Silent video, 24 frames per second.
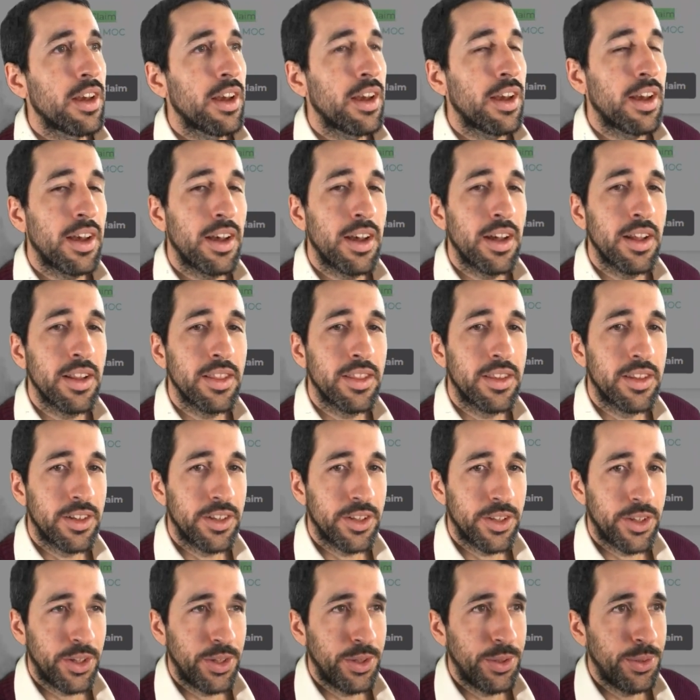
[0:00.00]
And there
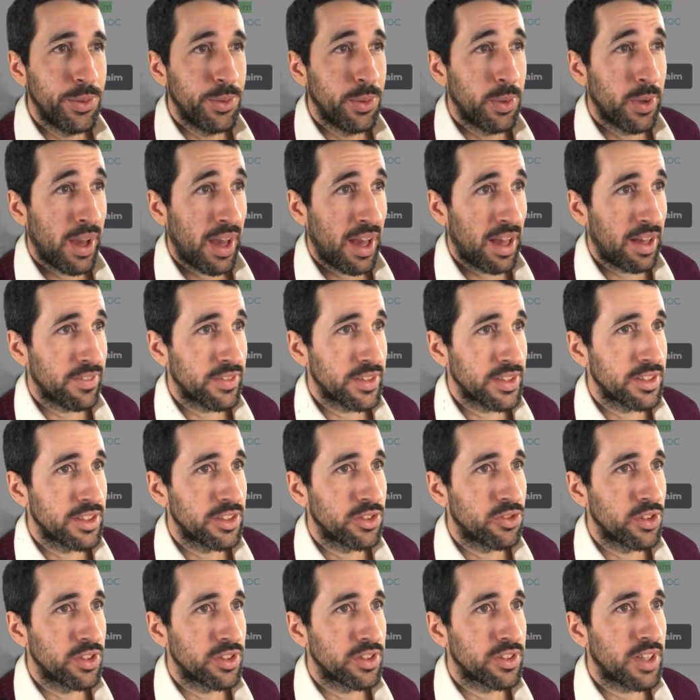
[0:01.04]
you have it. The
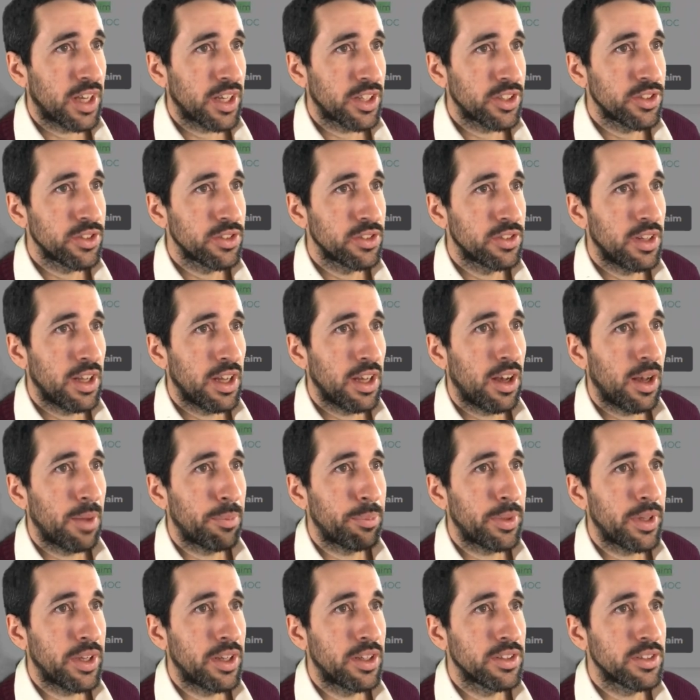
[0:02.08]
transaction now
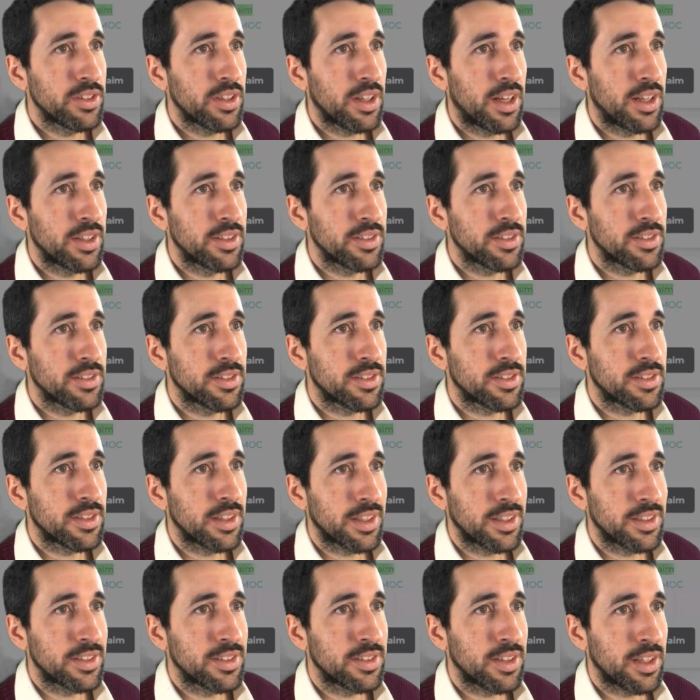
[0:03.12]
appears as
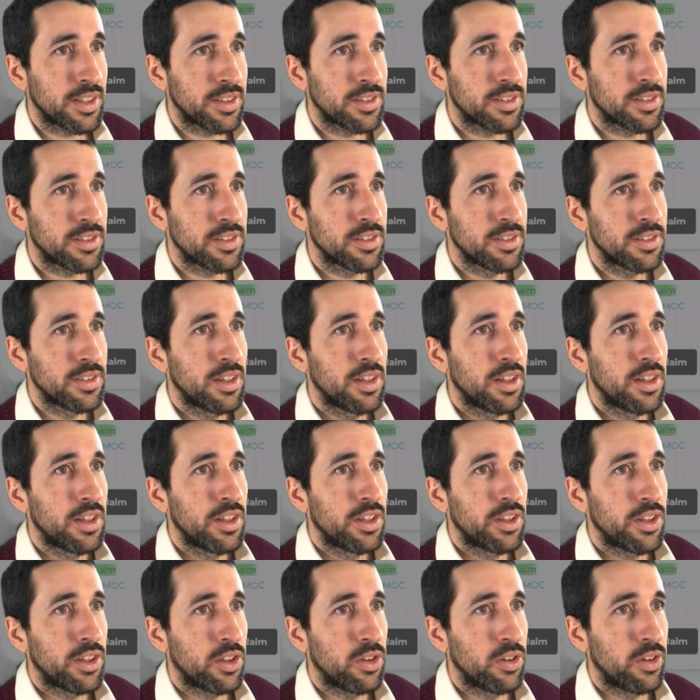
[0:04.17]
success.
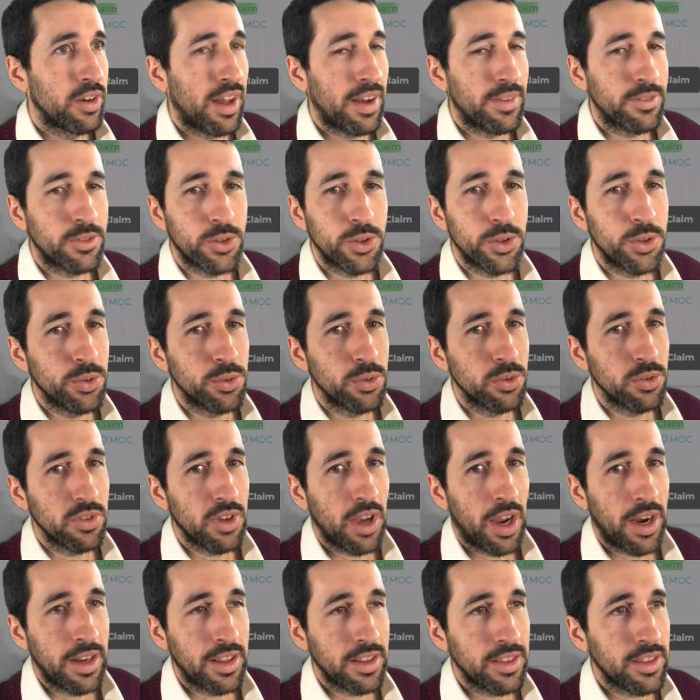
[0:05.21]
You don't have to do
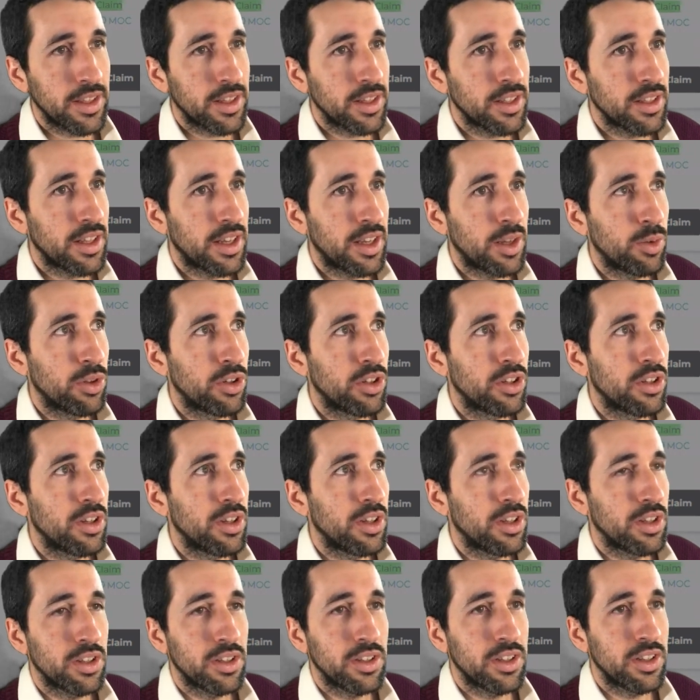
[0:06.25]
anything. It will
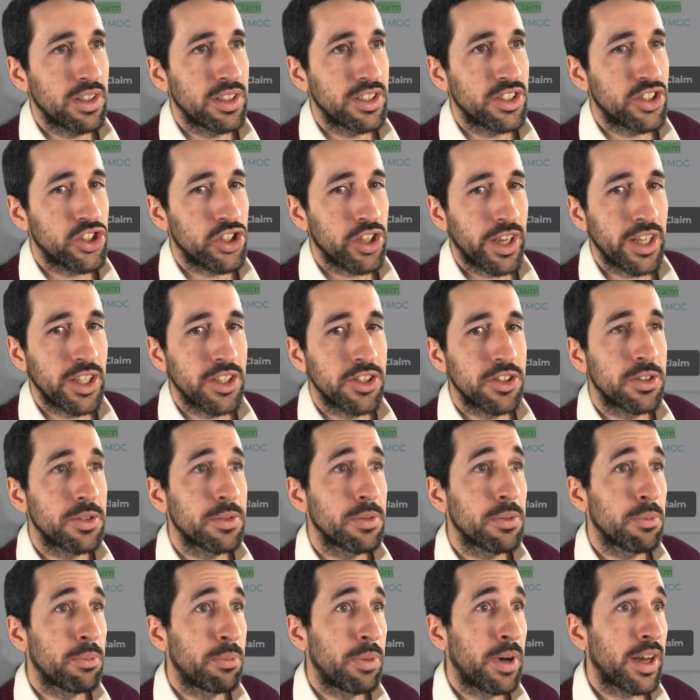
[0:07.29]
change
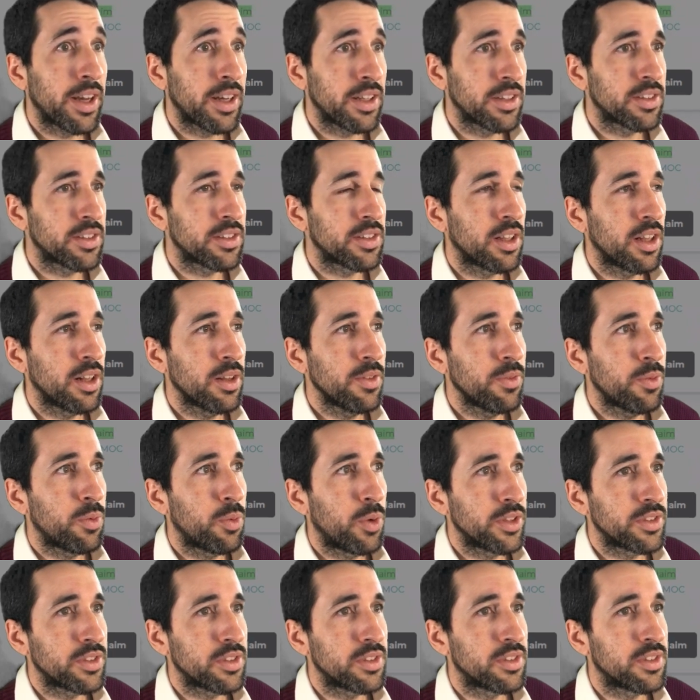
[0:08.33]
by itself
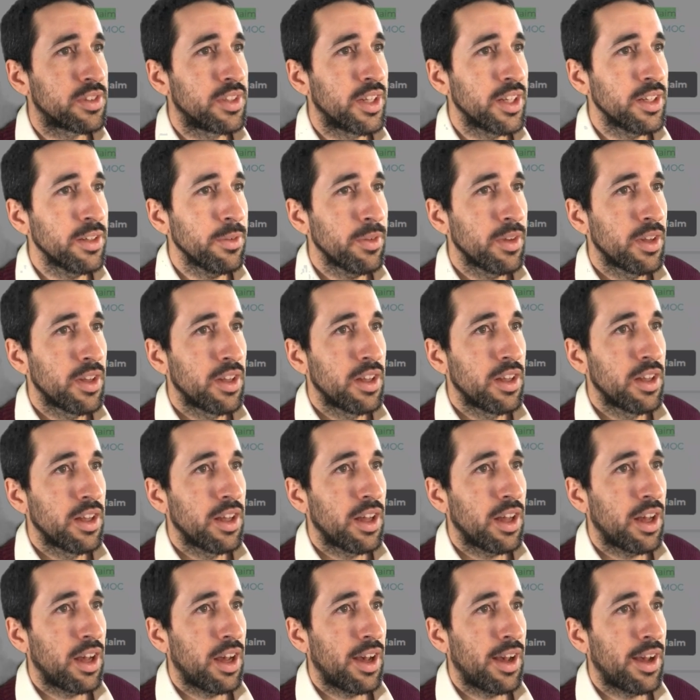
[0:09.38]
once it's done.
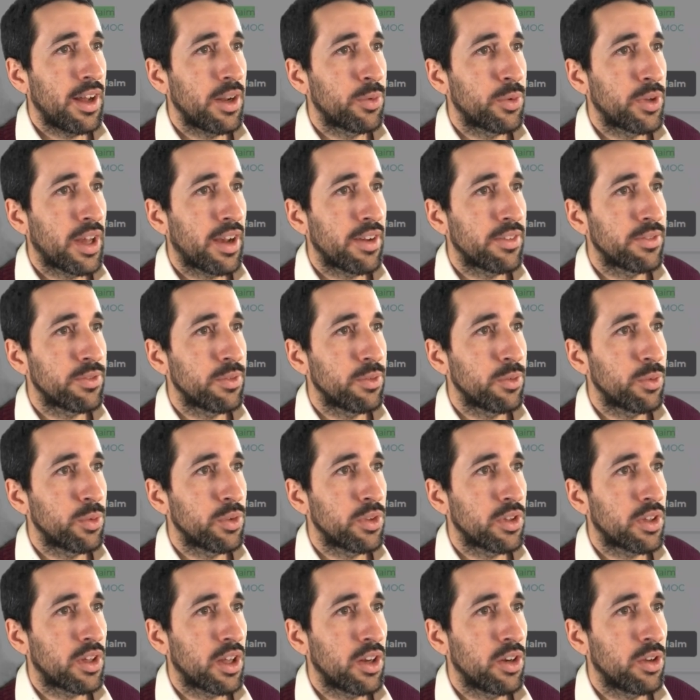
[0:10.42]
And we
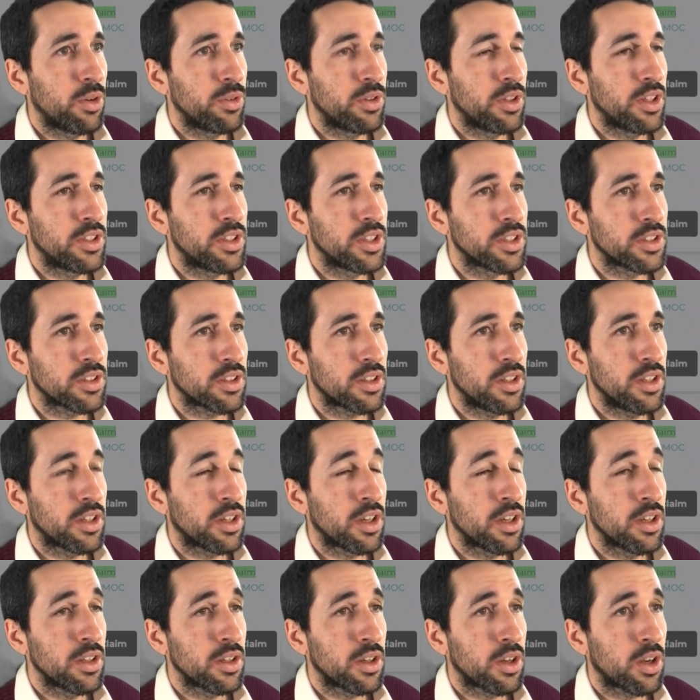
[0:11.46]
can only just click
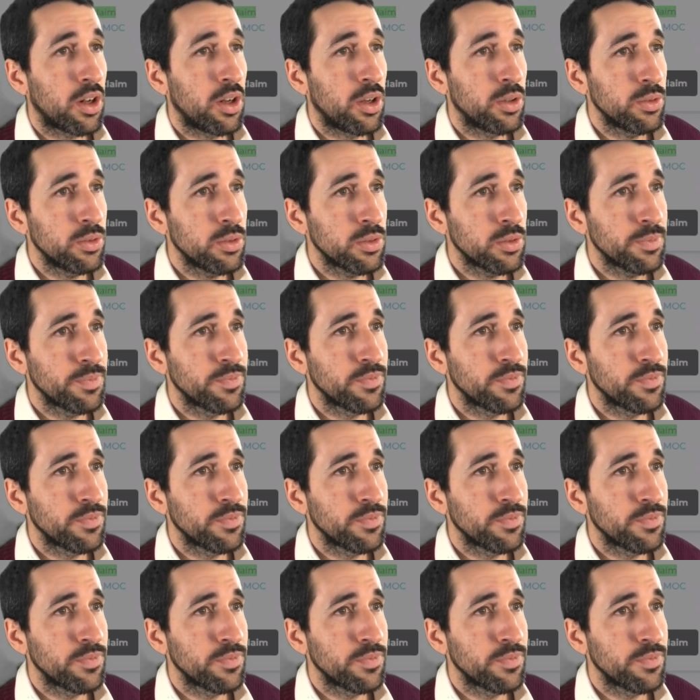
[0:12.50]
close.